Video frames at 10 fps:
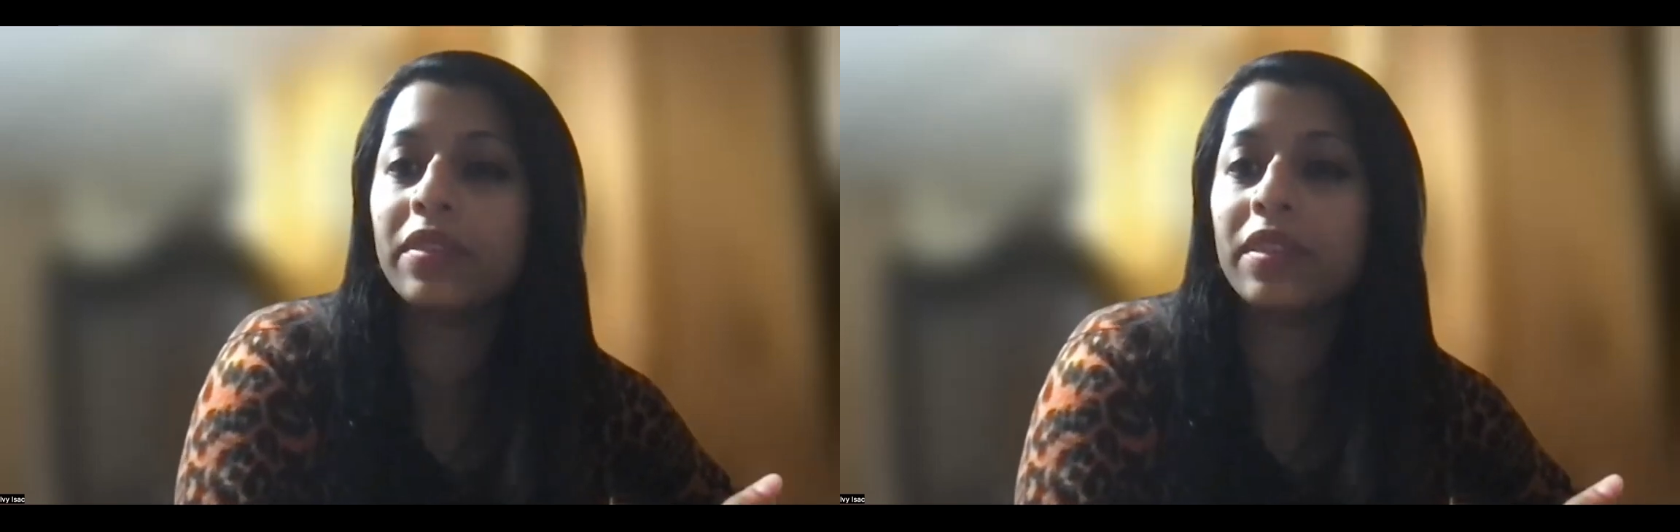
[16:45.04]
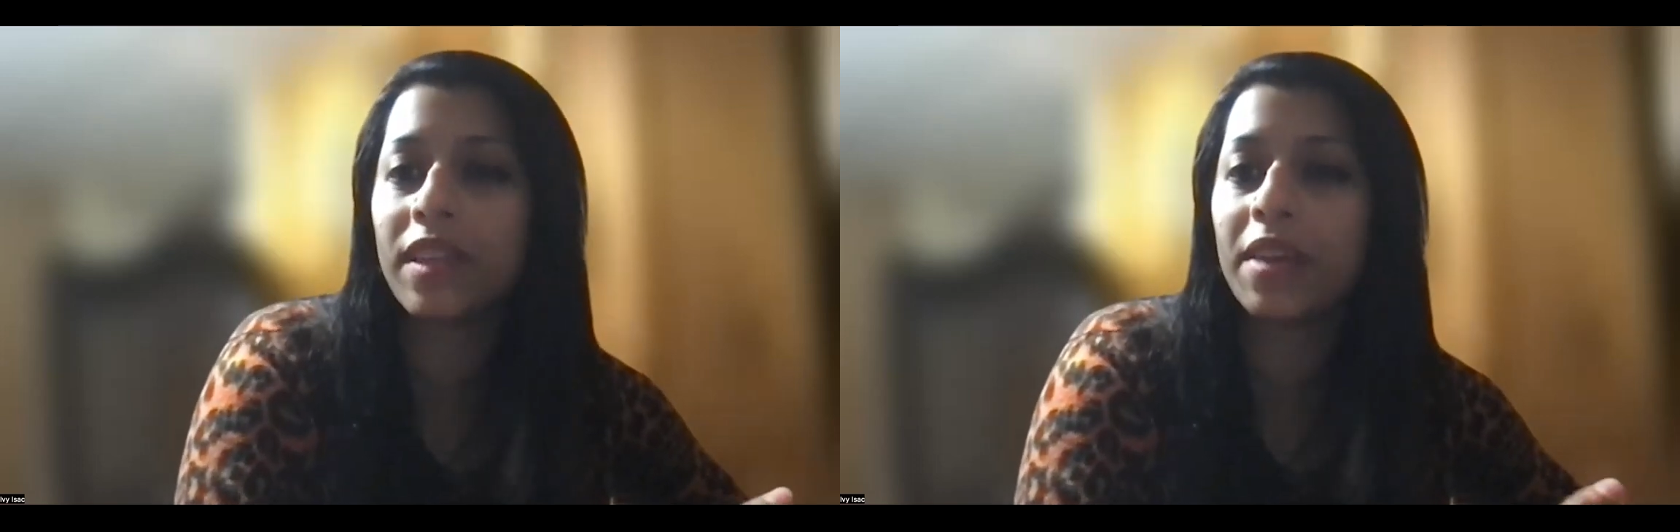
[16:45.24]

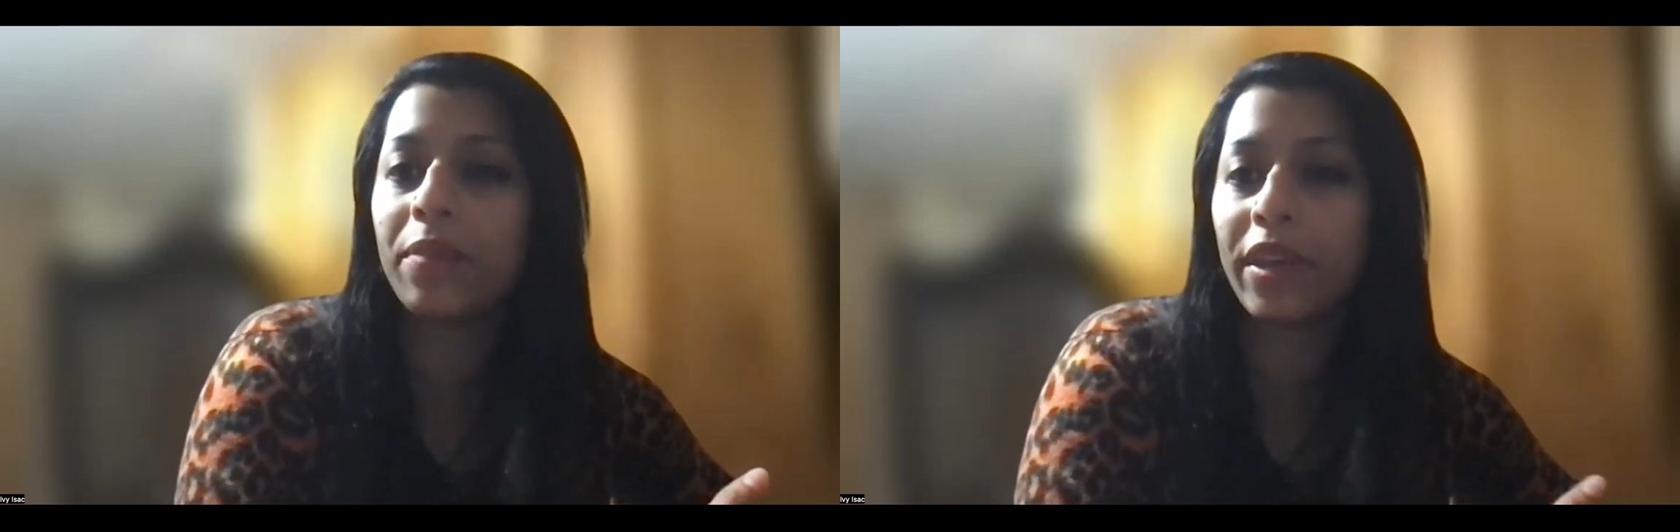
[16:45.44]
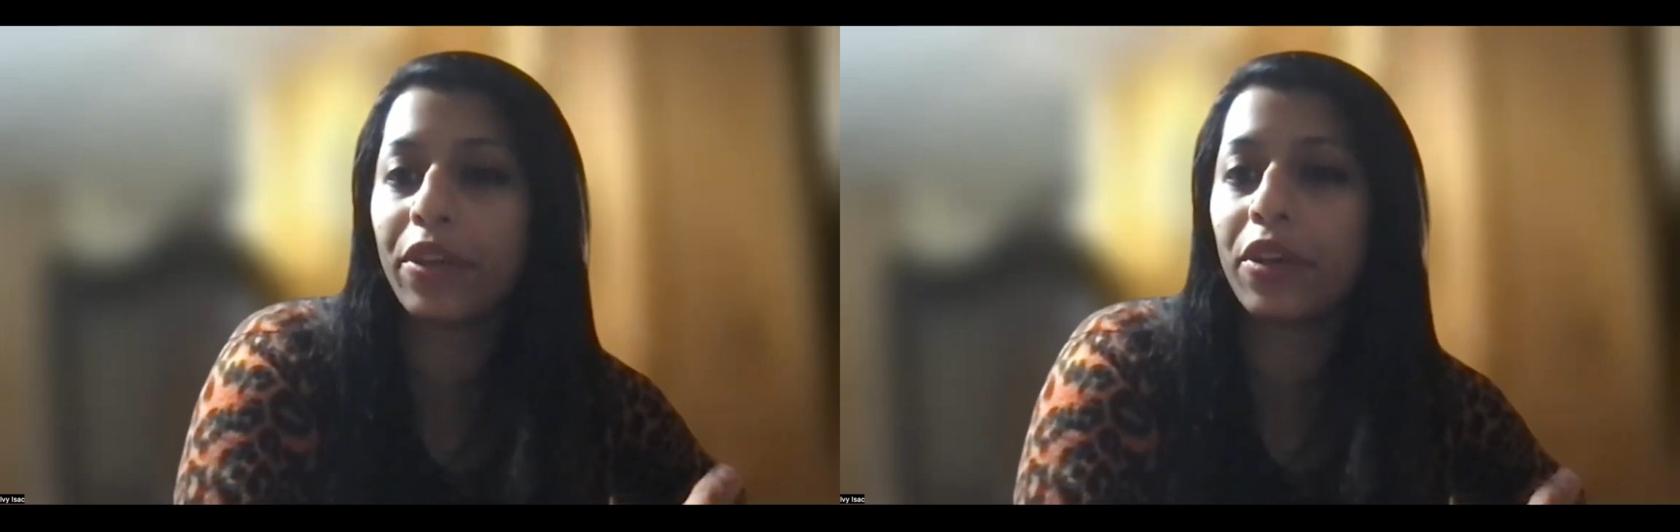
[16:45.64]
the same
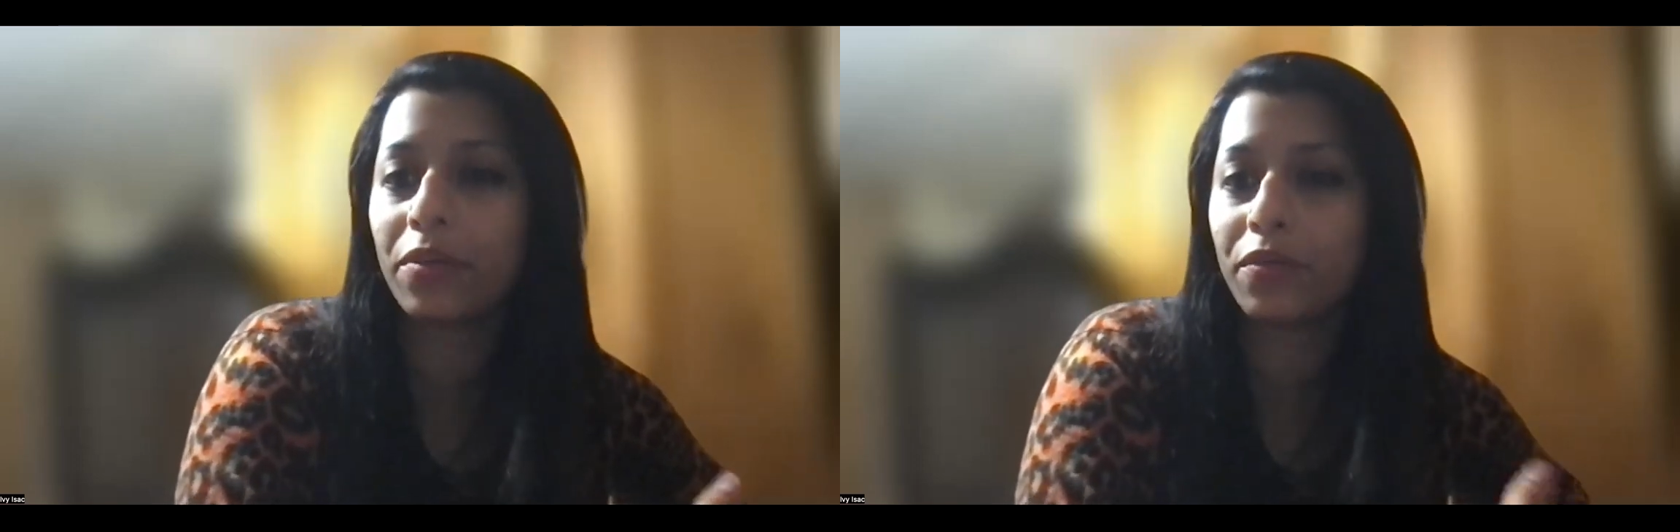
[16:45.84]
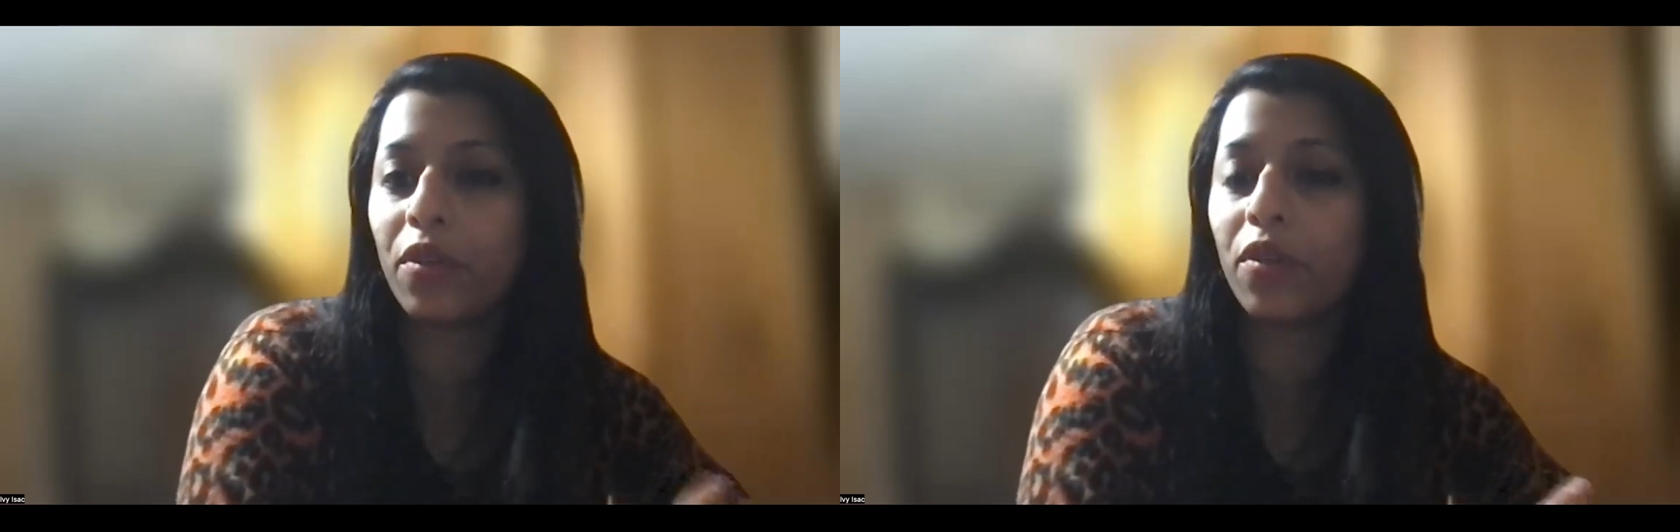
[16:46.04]

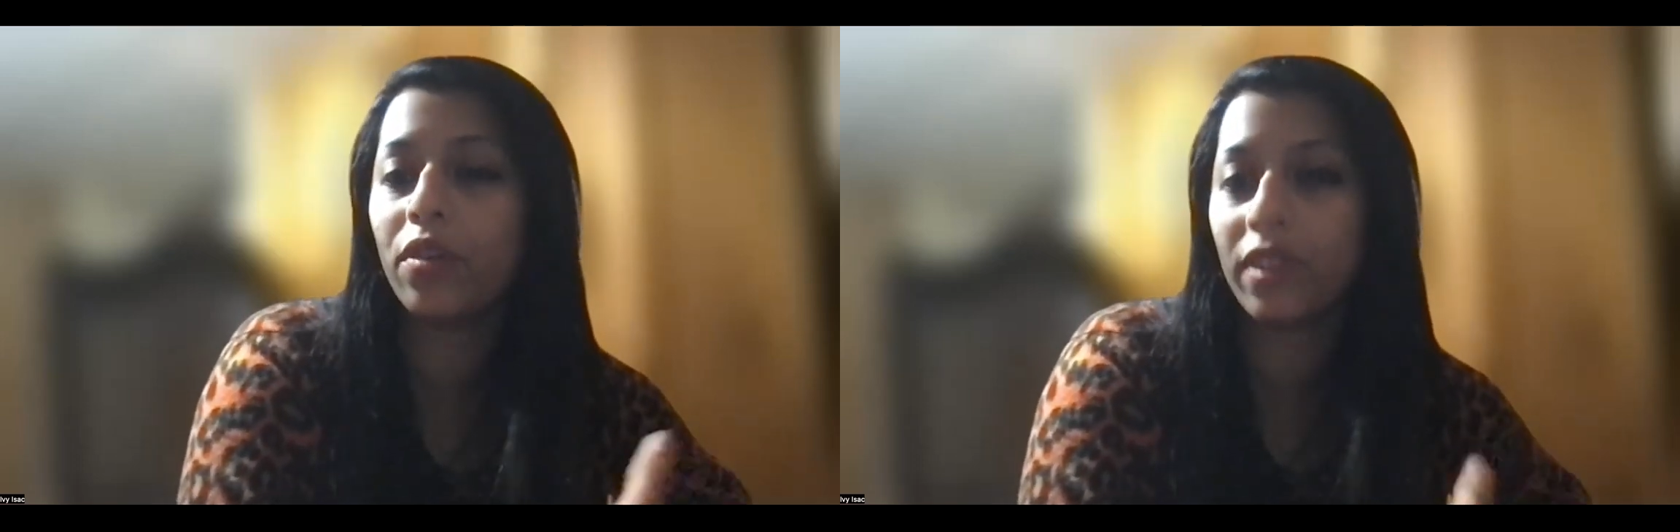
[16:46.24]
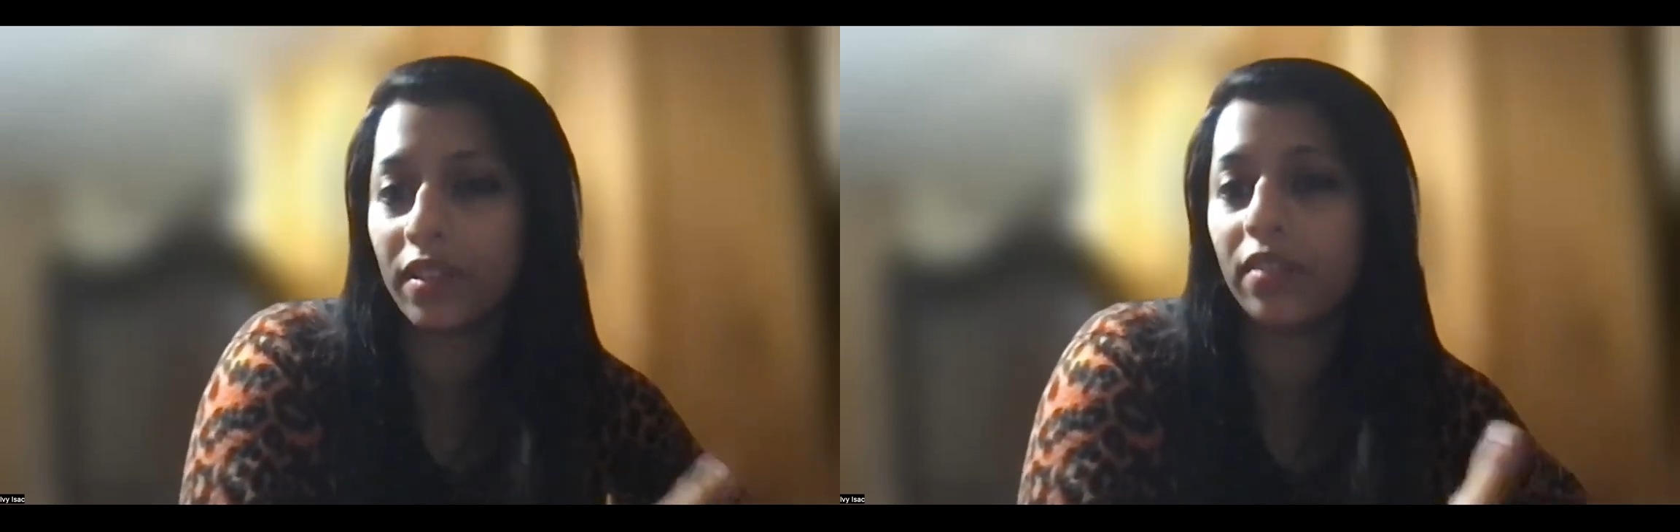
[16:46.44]
curriculum
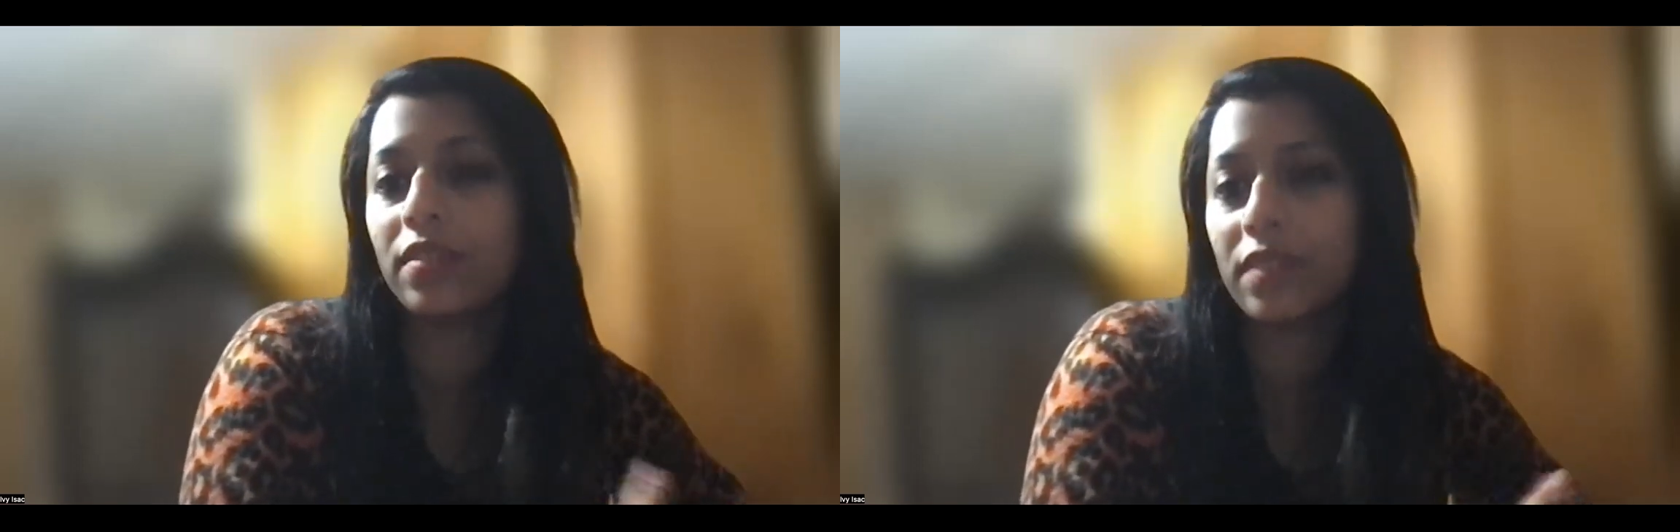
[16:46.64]
followed in